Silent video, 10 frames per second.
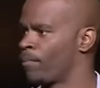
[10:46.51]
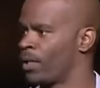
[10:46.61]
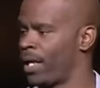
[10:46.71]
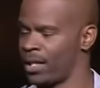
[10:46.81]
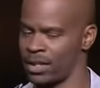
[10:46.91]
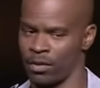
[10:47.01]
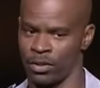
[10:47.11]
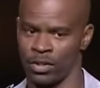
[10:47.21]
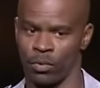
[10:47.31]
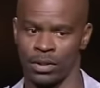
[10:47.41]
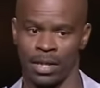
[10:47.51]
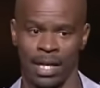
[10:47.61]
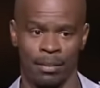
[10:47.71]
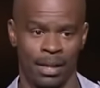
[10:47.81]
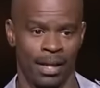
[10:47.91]
I asked that question one
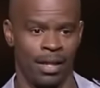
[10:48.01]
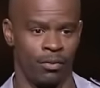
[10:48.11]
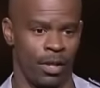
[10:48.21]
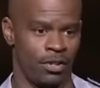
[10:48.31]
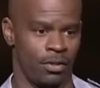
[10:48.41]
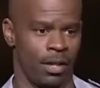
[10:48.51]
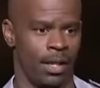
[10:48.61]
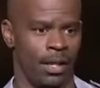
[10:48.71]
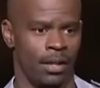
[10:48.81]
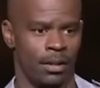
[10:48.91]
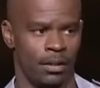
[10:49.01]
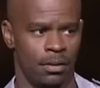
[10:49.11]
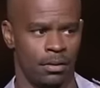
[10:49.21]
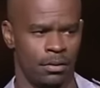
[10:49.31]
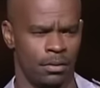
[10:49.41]
time, a lady raised her hand.
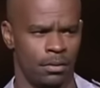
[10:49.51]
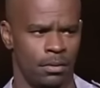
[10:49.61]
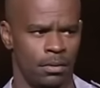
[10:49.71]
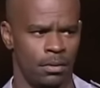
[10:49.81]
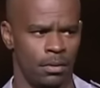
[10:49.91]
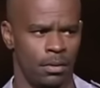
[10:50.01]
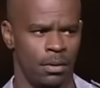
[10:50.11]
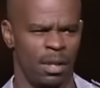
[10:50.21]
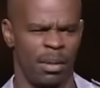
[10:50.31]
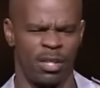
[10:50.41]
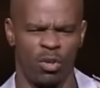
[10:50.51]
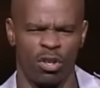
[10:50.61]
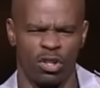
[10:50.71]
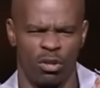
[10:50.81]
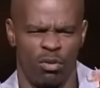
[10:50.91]
I'm like, you caught your